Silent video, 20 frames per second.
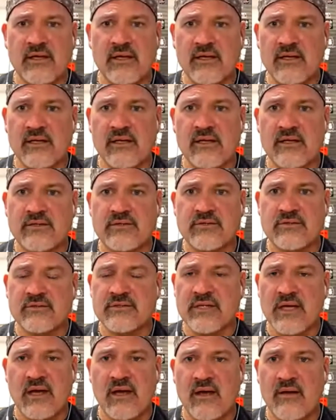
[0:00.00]
can you get your
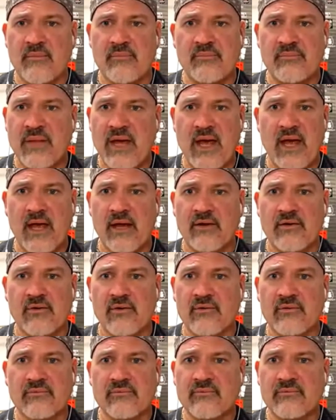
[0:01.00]
job back
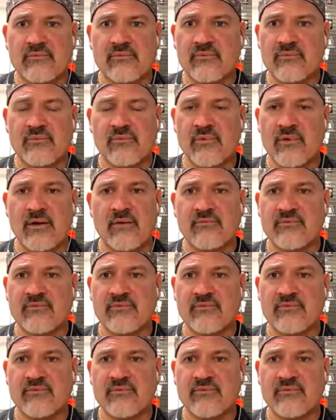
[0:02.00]
or whatever,